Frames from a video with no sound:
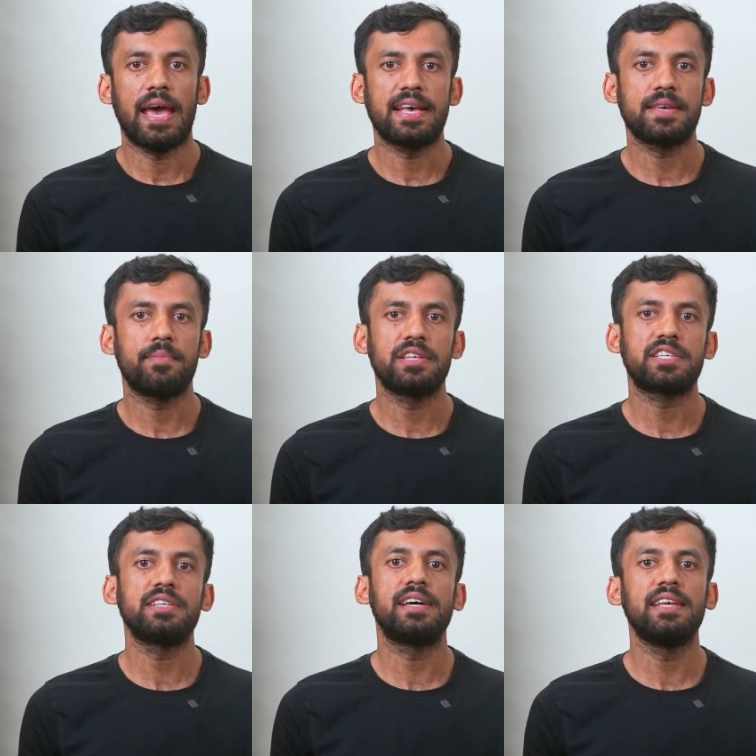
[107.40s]
As I
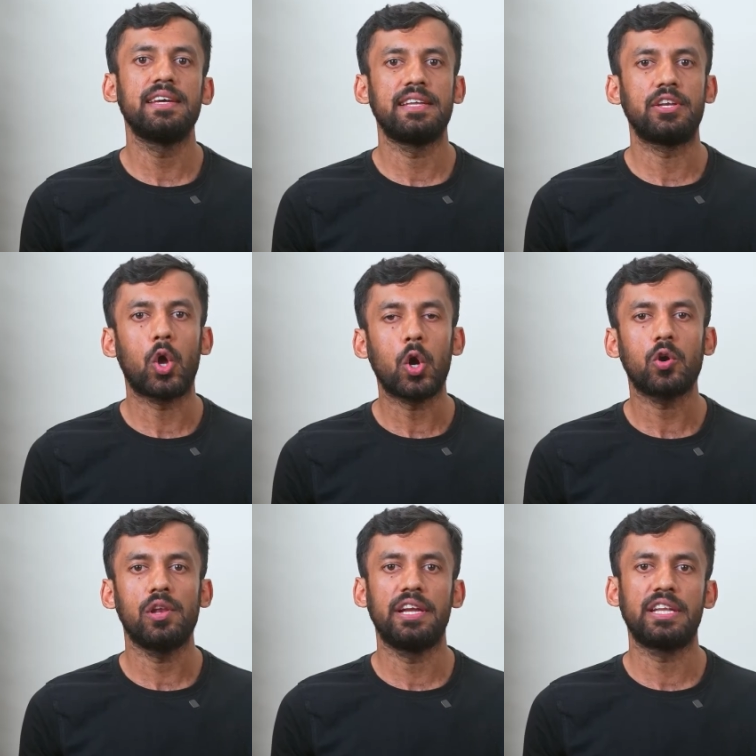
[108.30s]
mentioned earlier, not
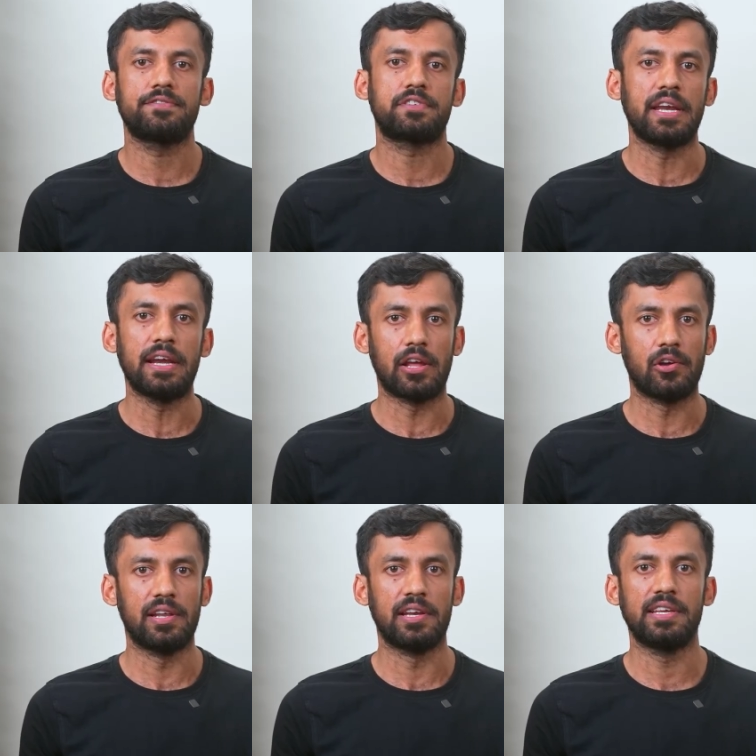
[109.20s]
all ETFs trade
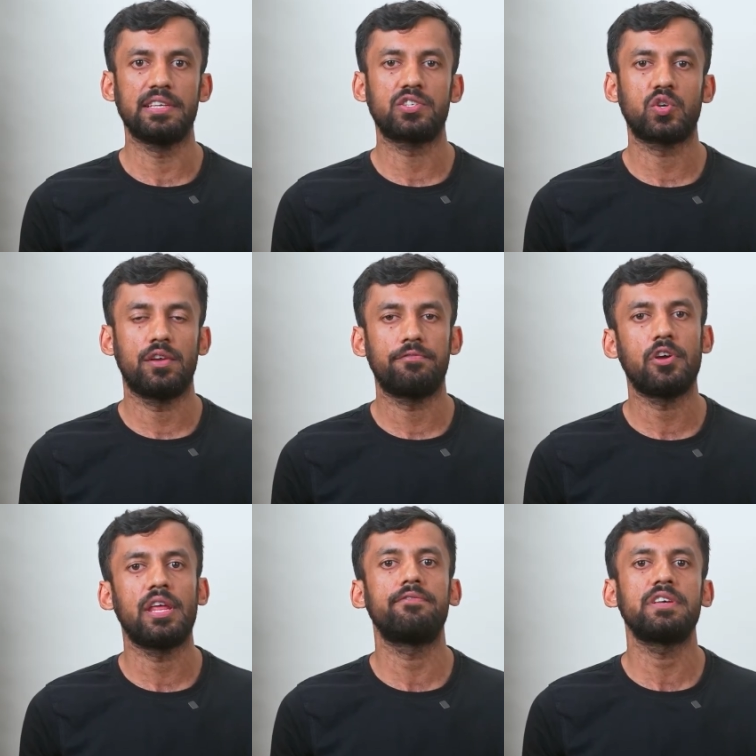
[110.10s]
regularly. So if
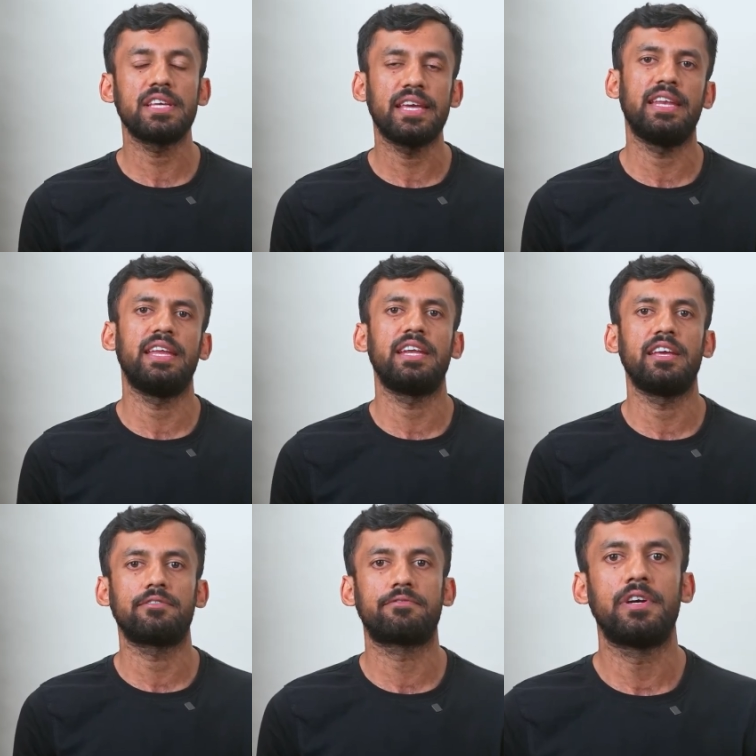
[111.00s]
you're investing in an
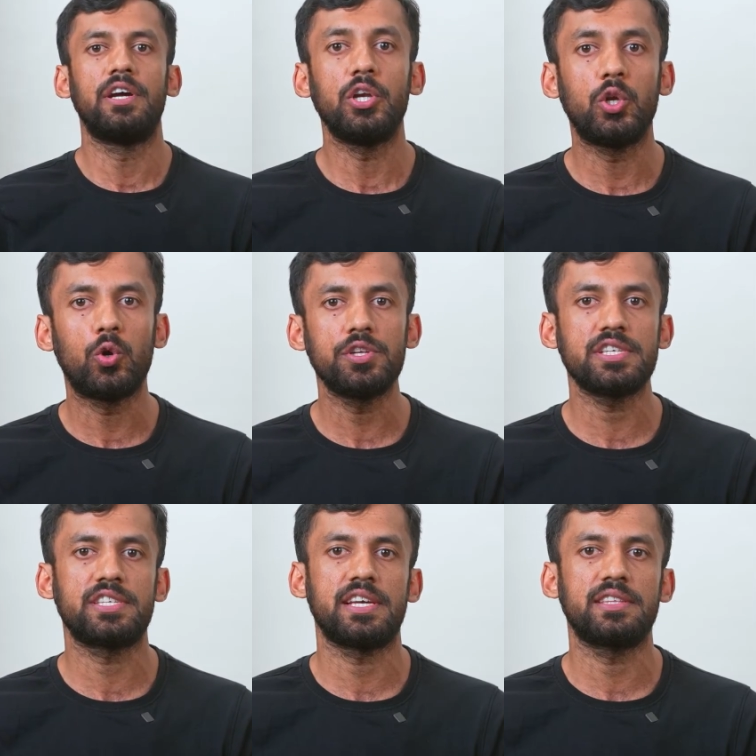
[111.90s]
ETF, don't
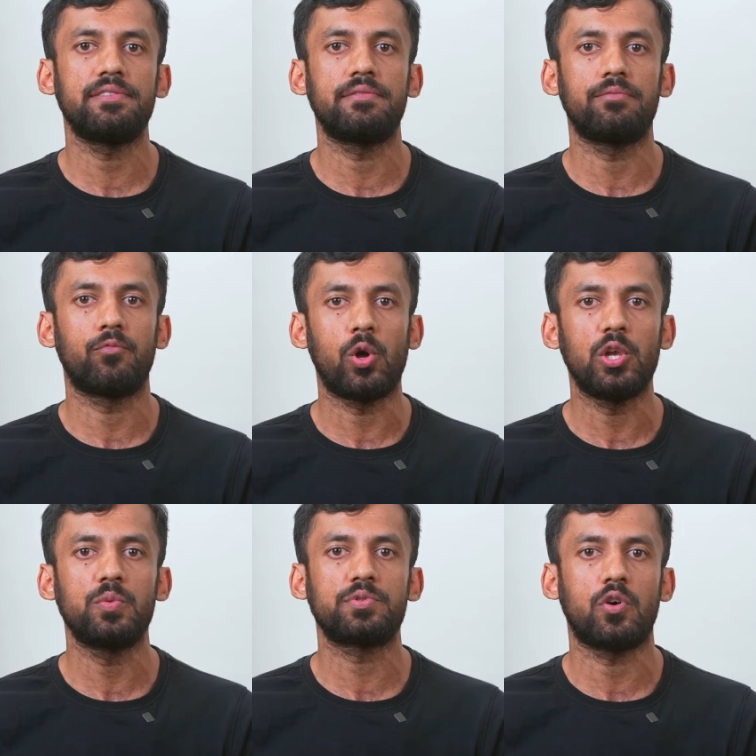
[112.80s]
just check the
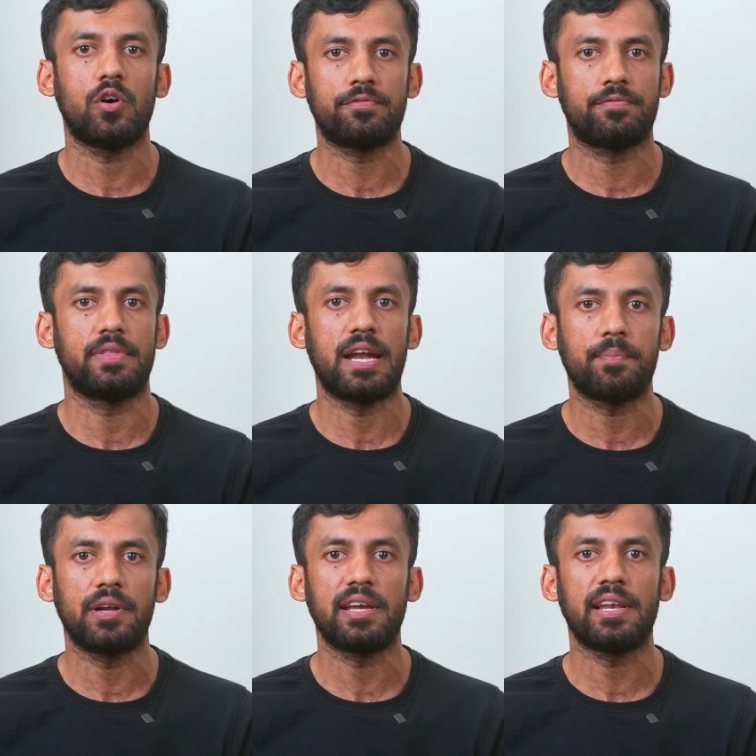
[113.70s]
volumes of
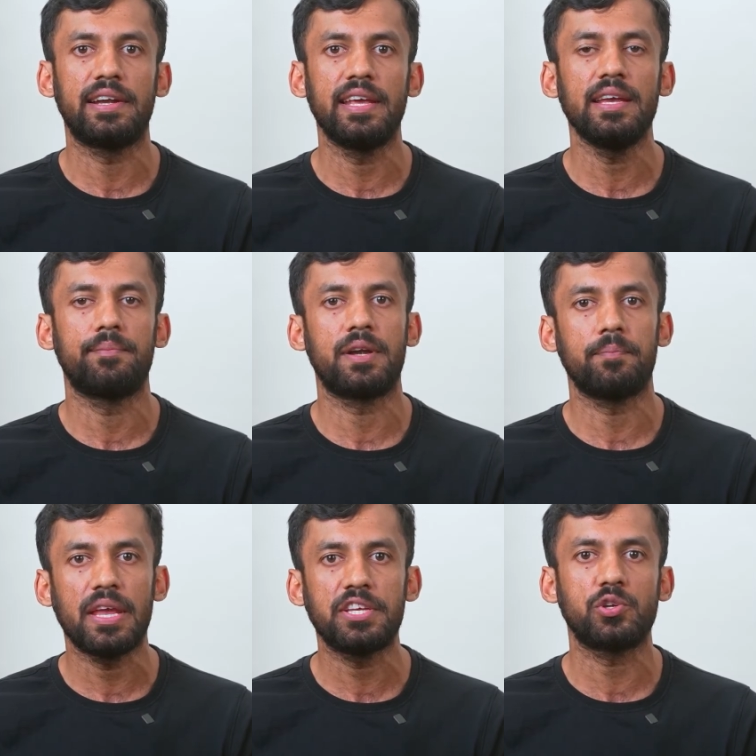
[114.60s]
that particular day, but
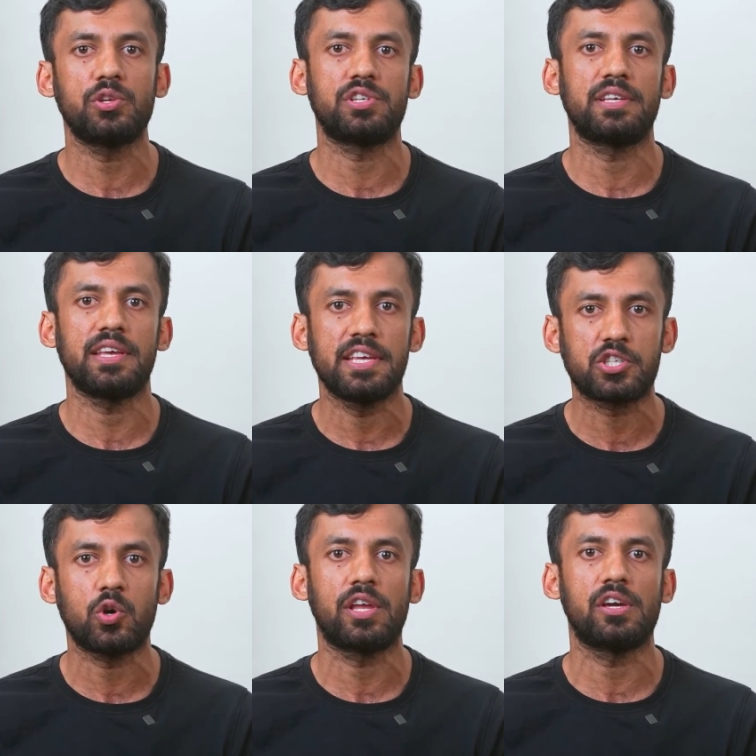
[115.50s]
make sure you check the
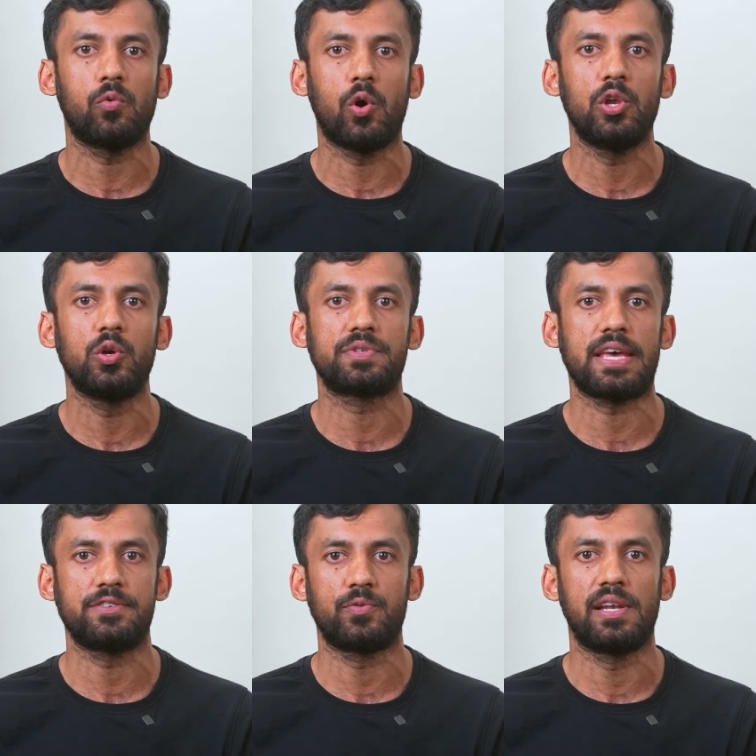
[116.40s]
historical volumes
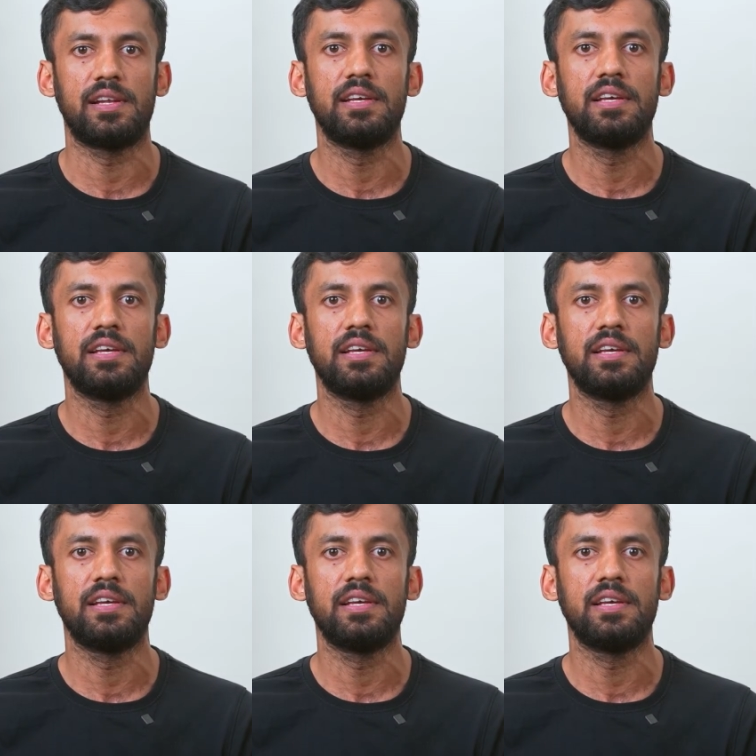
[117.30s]
as well.